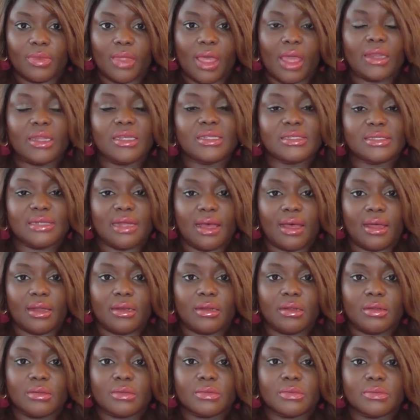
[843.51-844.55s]
And he said,
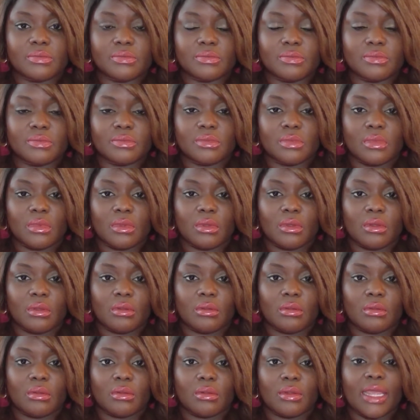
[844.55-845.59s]

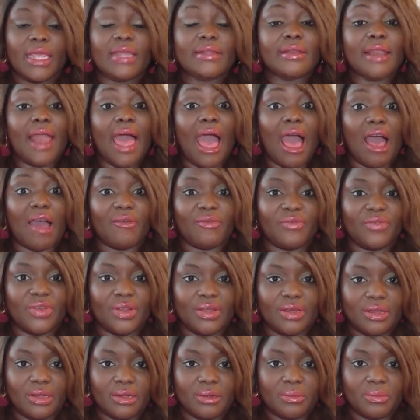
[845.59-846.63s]
he laughed.
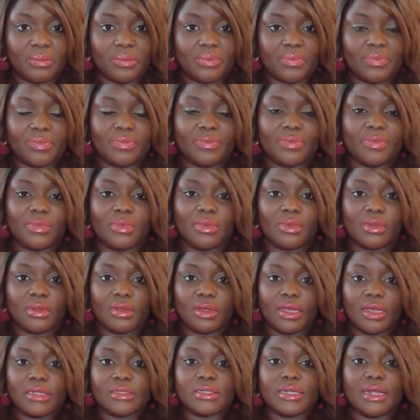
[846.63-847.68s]

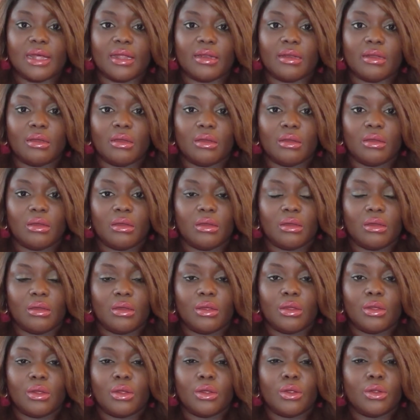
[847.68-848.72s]
He said,
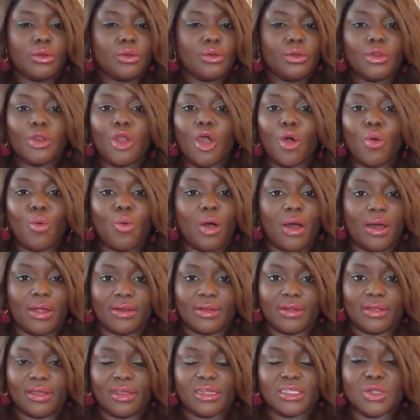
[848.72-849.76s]
No
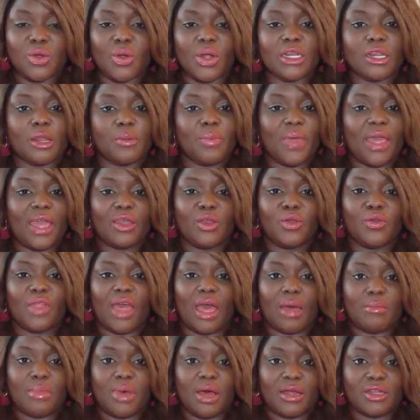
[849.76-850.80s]
one is going to pay you
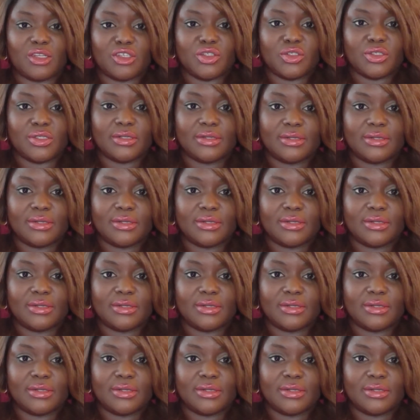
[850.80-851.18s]
that much